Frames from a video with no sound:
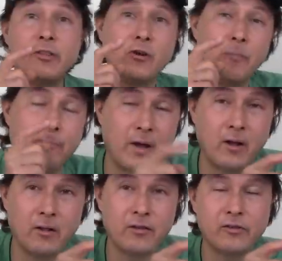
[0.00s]
the little
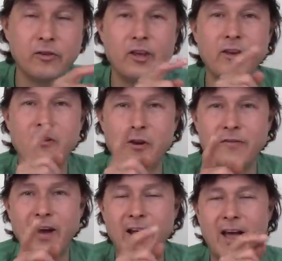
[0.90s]
bell so you get
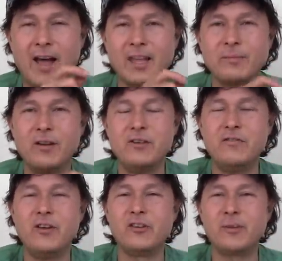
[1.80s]
notified as my new
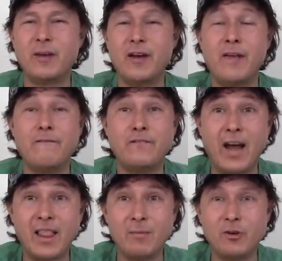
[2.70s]
videos come out. And
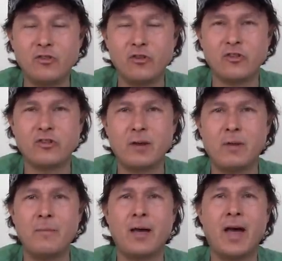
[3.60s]
finally, be sure to check
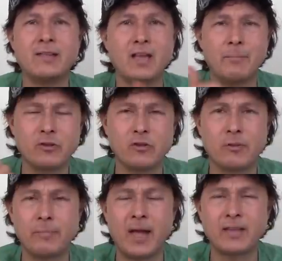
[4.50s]
my past episodes.
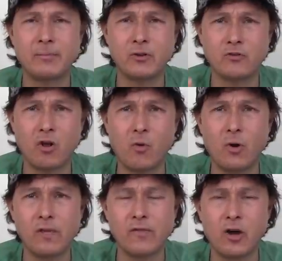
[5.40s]
My past episodes are
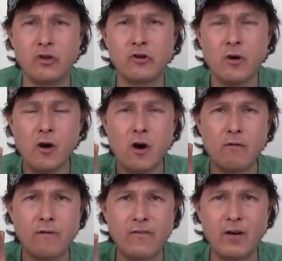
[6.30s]
wealth of knowledge.
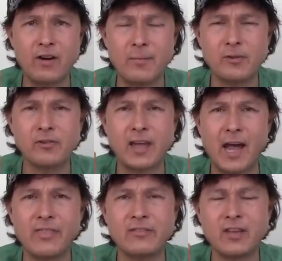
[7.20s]
Over 500 episodes
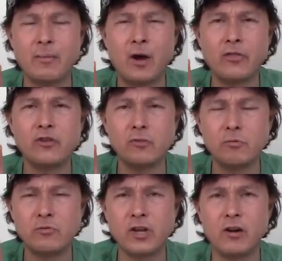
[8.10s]
at this time on this
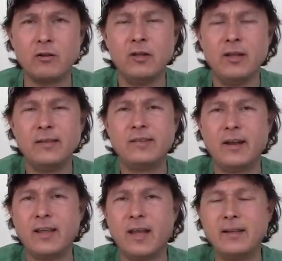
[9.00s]
YouTube channel
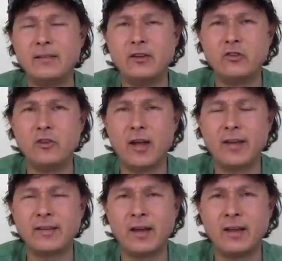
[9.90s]
dedicated to teaching
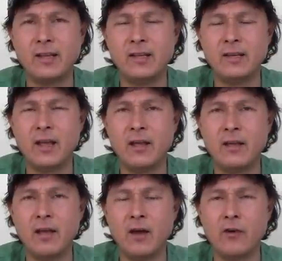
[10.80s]
guys how to eat
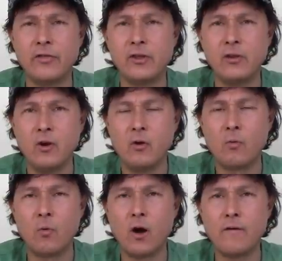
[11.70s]
a healthy
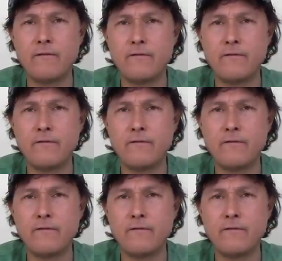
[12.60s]
raw